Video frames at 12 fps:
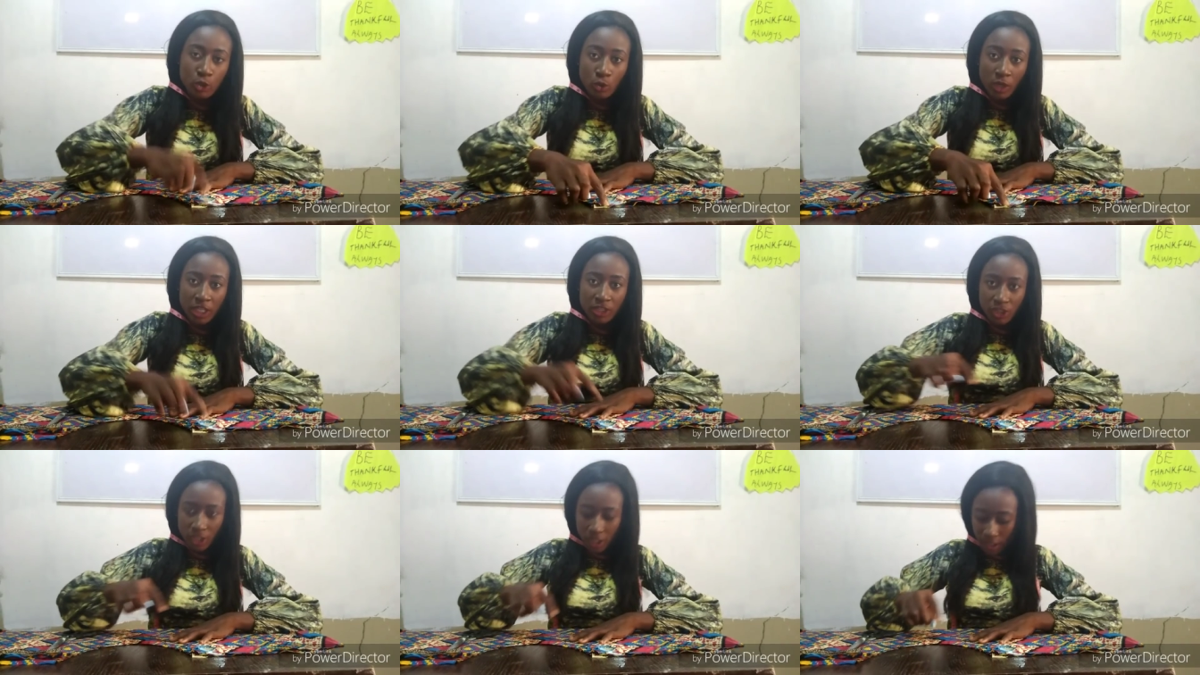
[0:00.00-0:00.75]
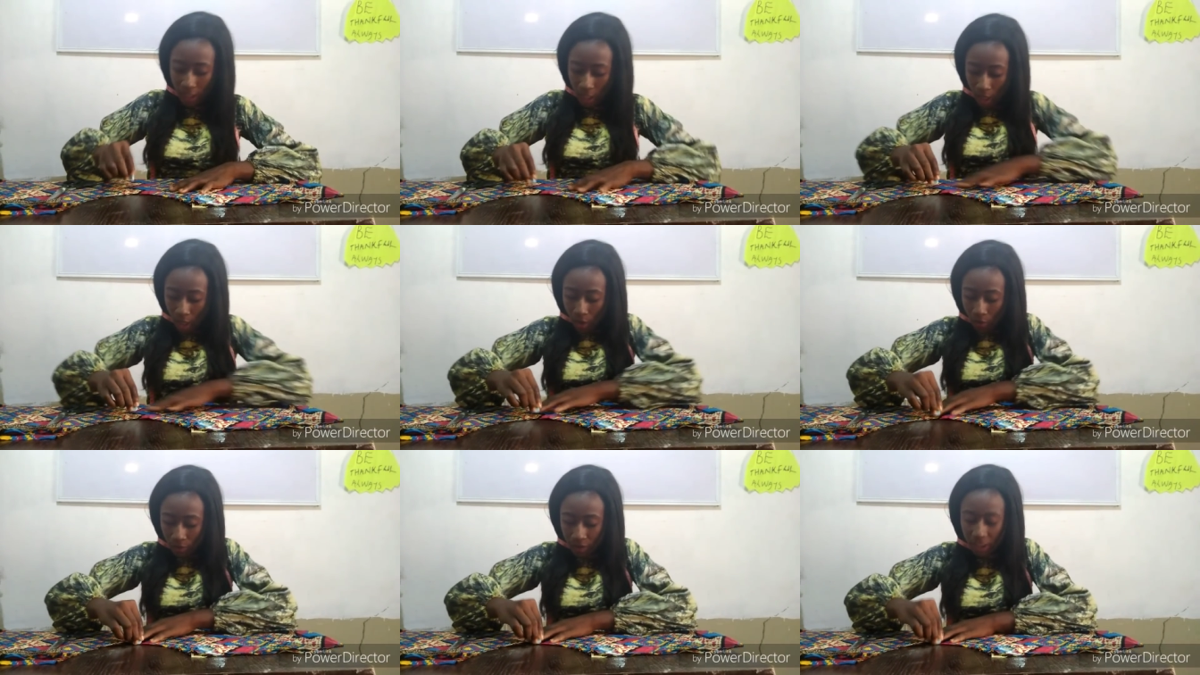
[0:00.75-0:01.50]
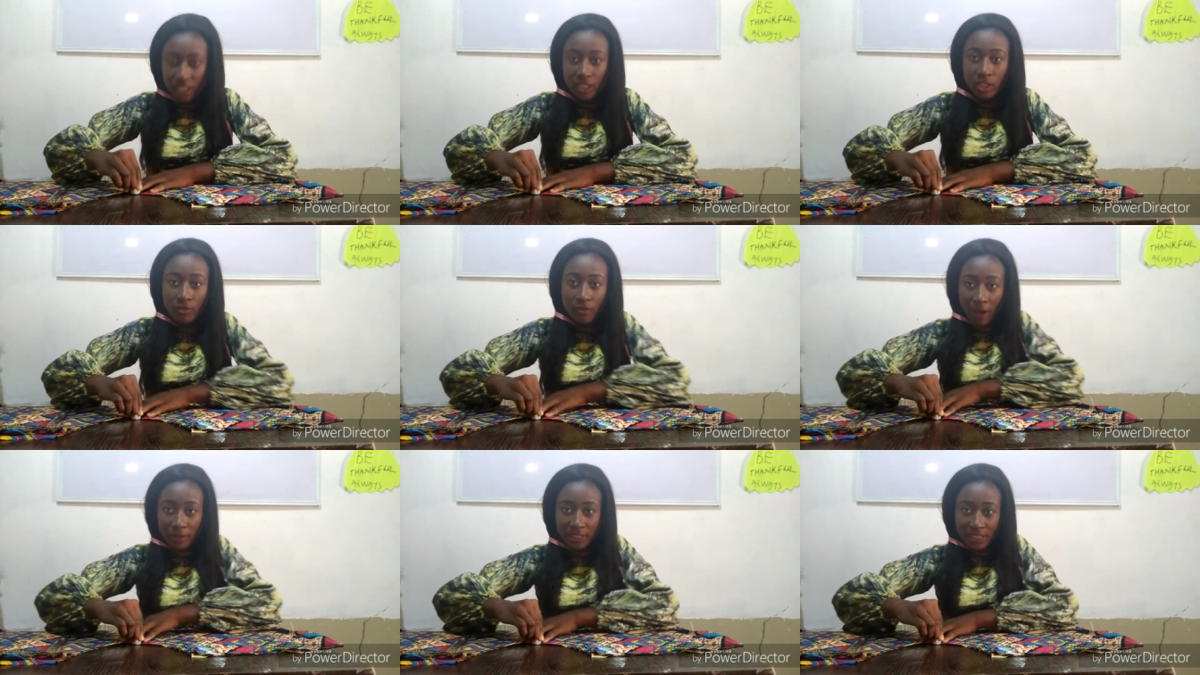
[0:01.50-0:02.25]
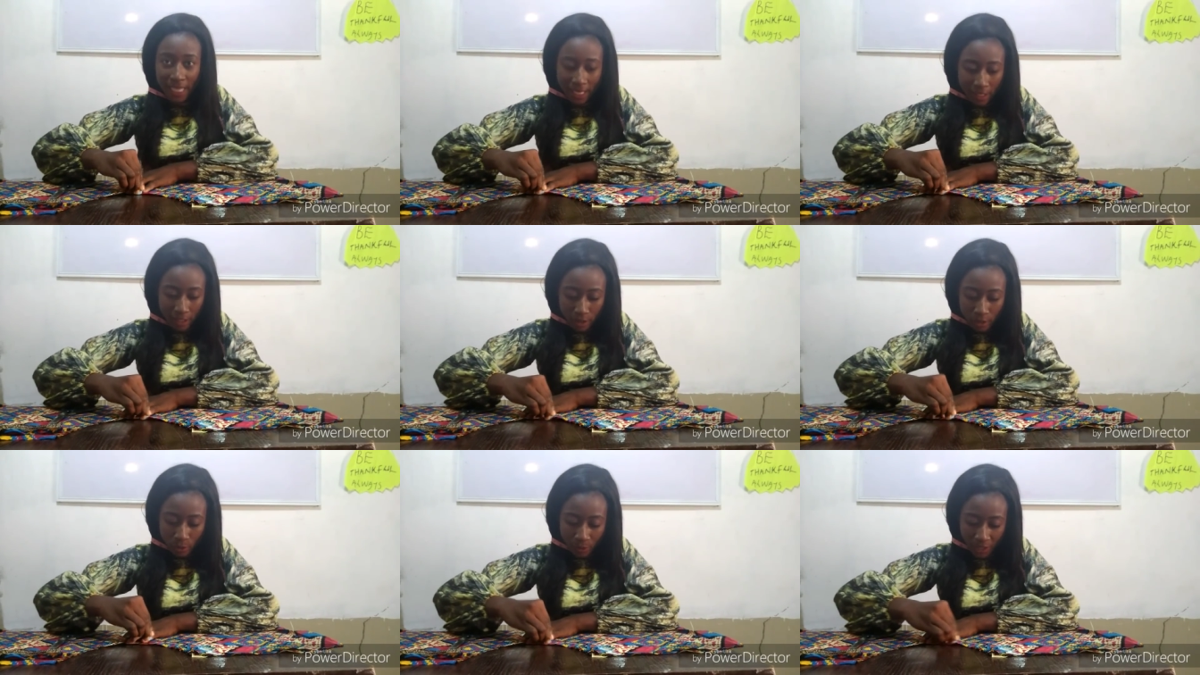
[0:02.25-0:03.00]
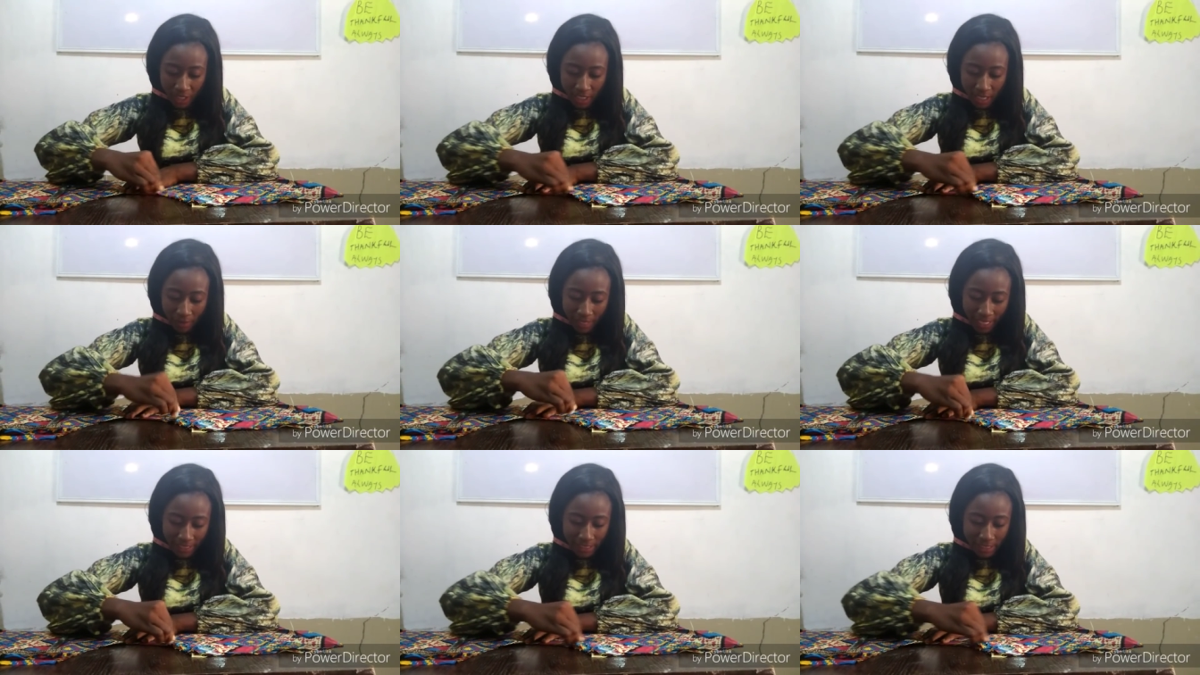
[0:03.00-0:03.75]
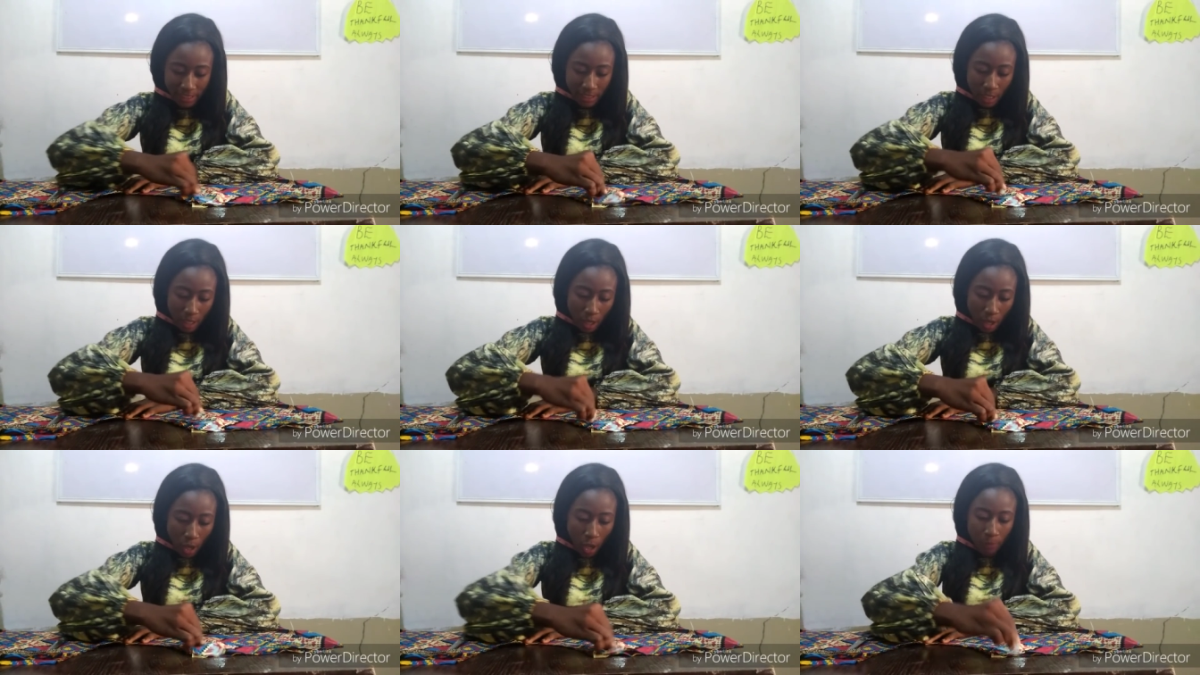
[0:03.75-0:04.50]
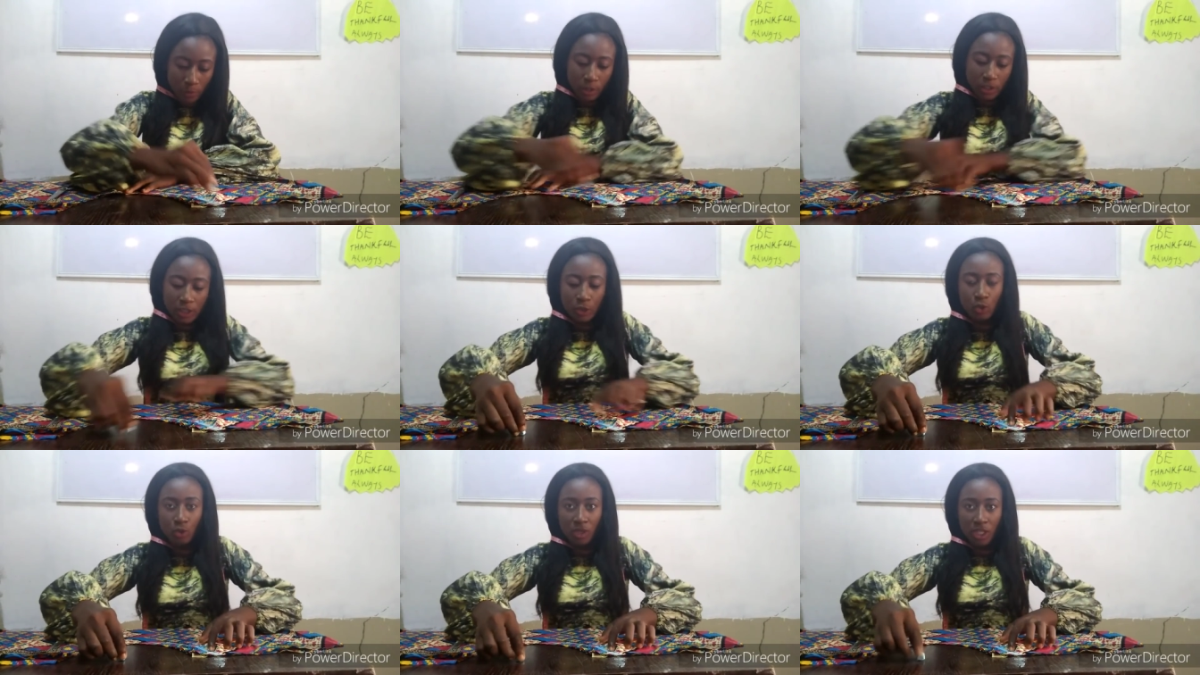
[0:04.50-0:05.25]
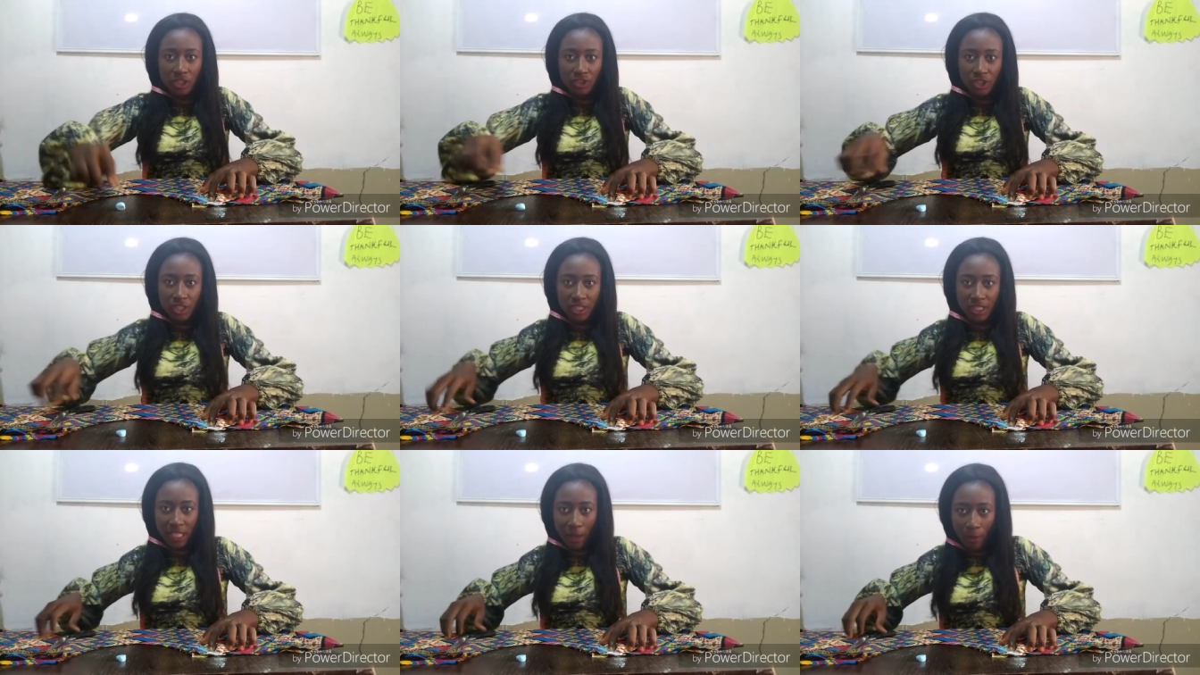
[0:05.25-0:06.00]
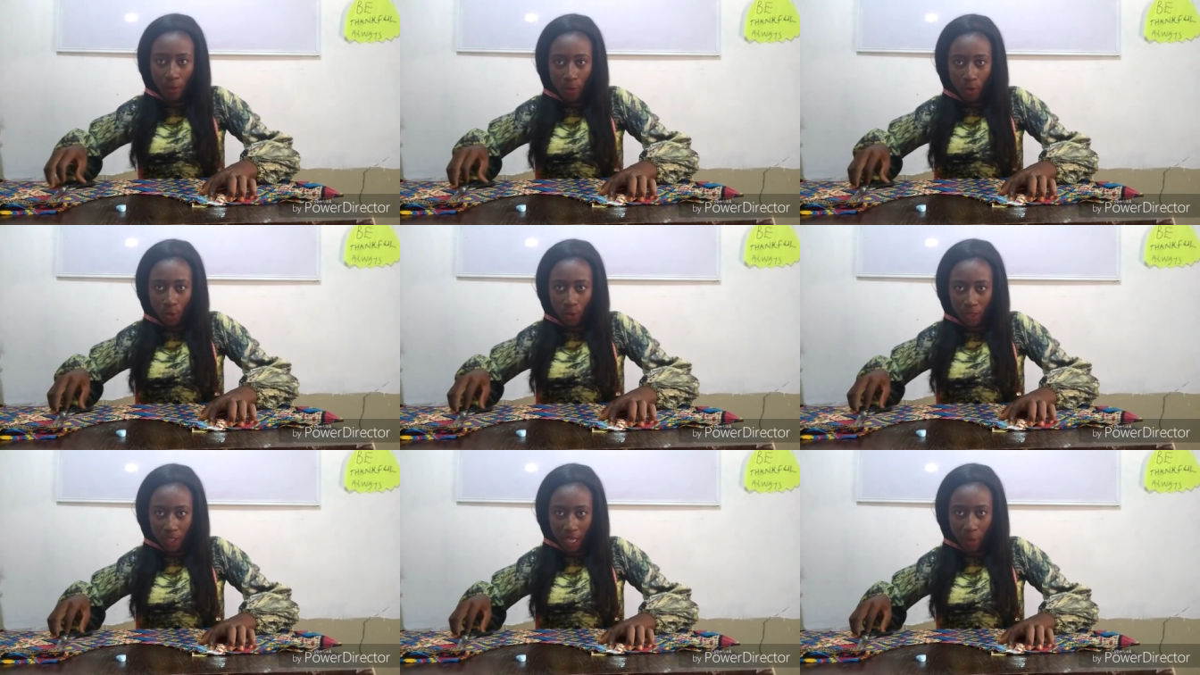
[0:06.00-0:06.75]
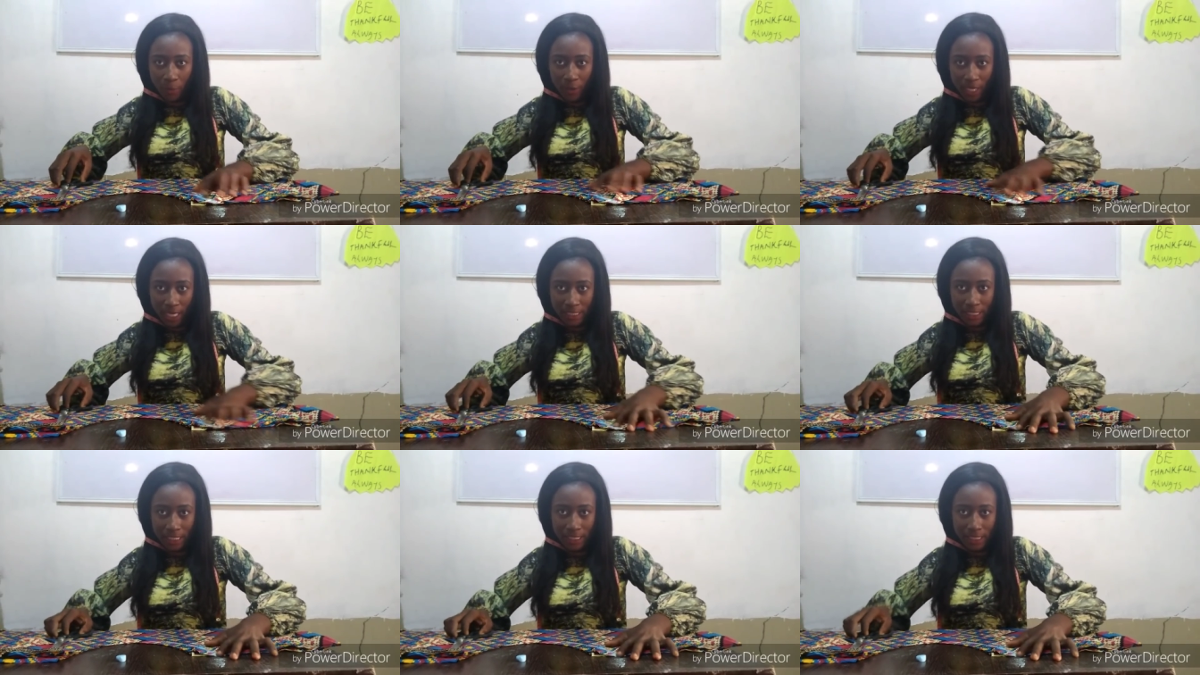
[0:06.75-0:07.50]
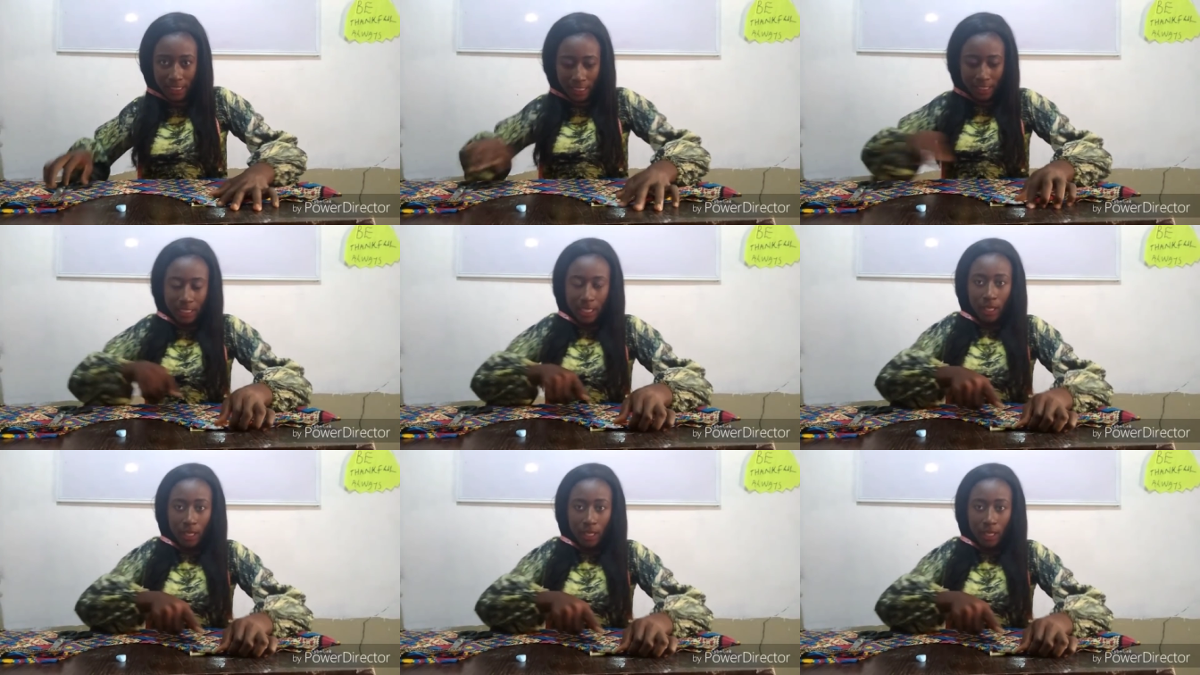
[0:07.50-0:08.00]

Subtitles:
2 inches, this round neck, you bring it out like this up to this 2 inches now. Okay, I hope you guys can see it.